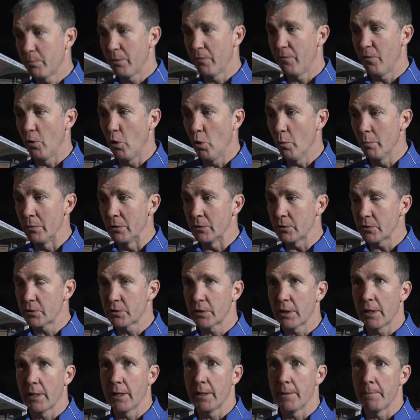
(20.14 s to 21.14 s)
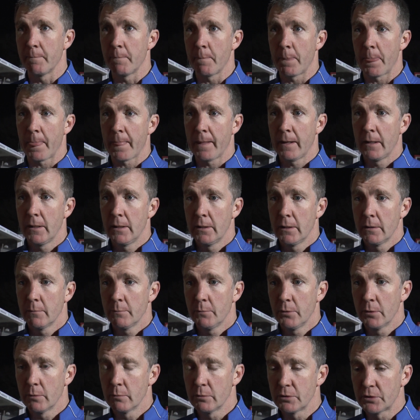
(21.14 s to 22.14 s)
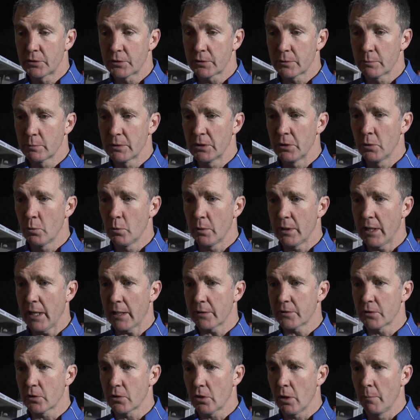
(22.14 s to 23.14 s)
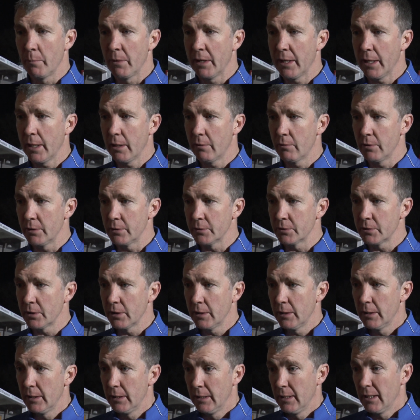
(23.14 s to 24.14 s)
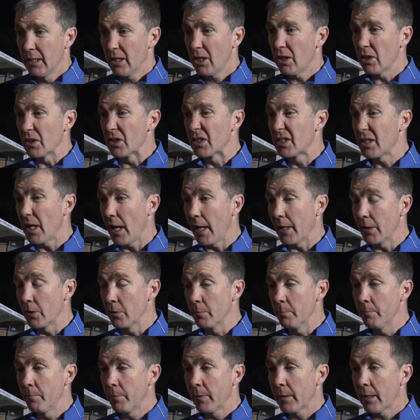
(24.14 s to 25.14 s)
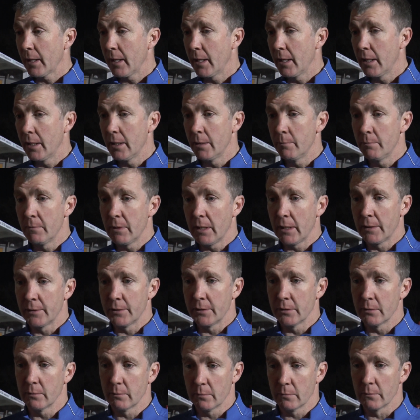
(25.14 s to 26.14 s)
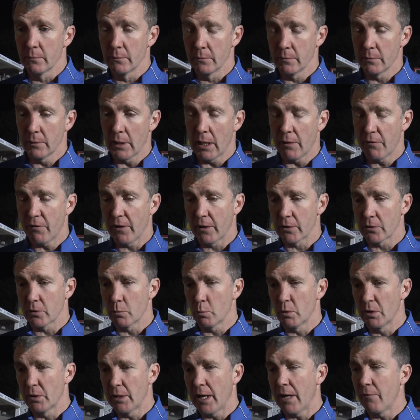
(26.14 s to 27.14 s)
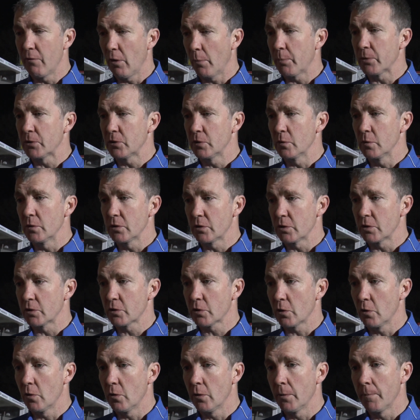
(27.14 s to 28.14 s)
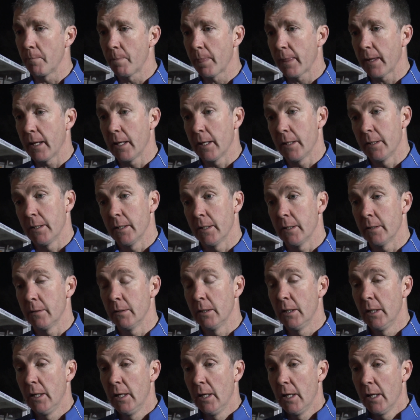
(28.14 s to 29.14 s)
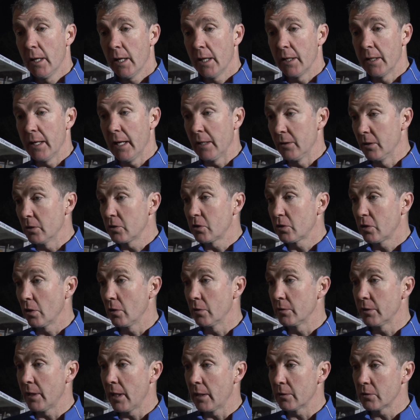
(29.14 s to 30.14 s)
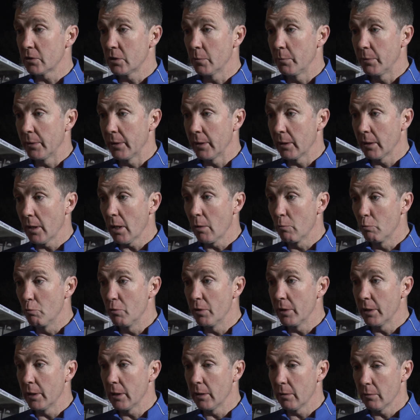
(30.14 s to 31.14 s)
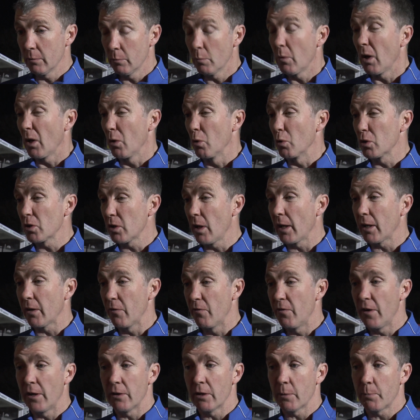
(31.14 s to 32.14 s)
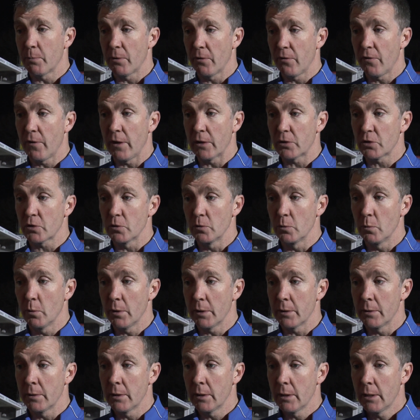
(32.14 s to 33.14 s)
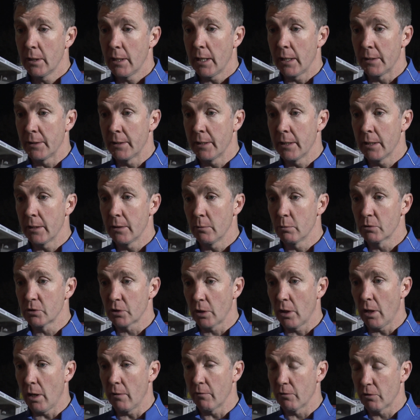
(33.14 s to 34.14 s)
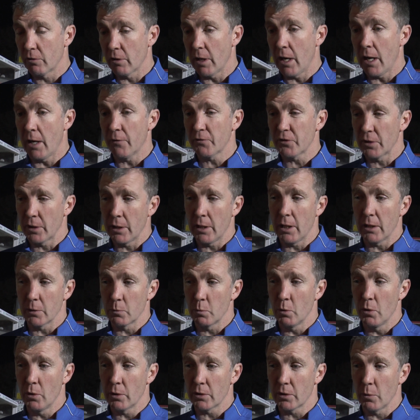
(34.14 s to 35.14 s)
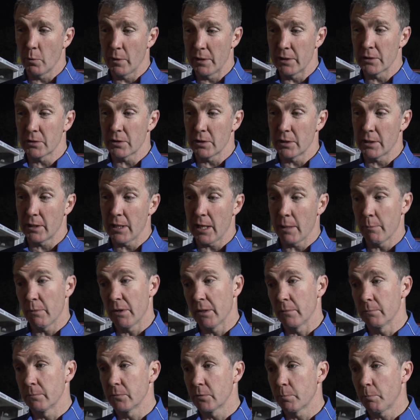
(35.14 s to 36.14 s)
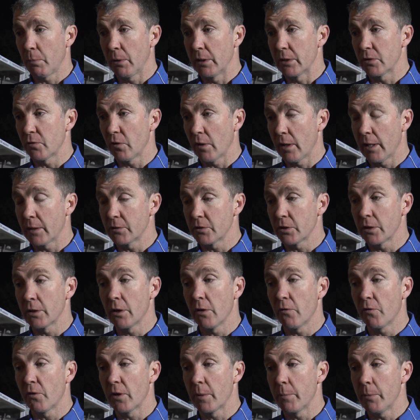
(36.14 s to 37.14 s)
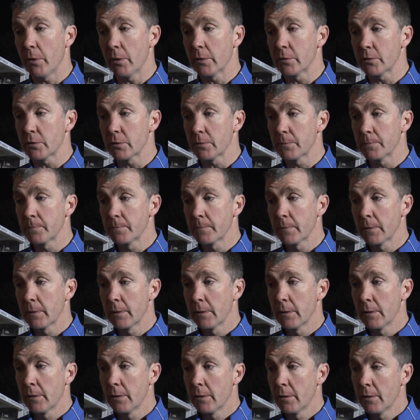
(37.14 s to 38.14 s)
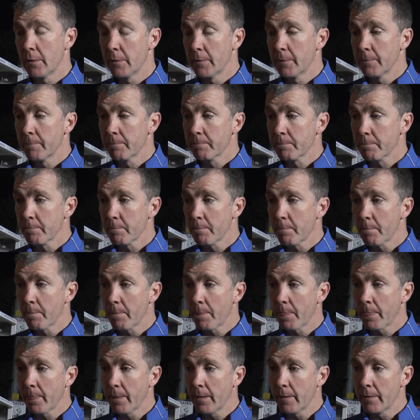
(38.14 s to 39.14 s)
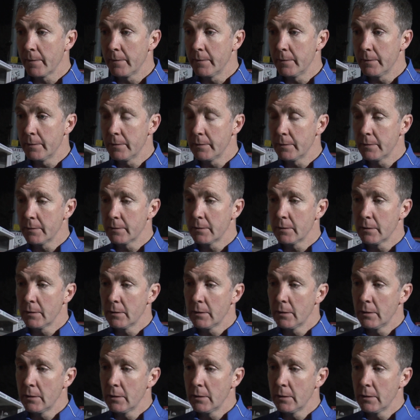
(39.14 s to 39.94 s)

performance, but it was, we knew we had to come here and contain them, and I felt that we'd have opportunities to score. And in the end it's turned out to be a really, what looks like a very professional win, and there was a lot of graft and hard work that went into the game, and then the police for Leslie got 3 points. You talk about coming in and containing Gloucester. Is that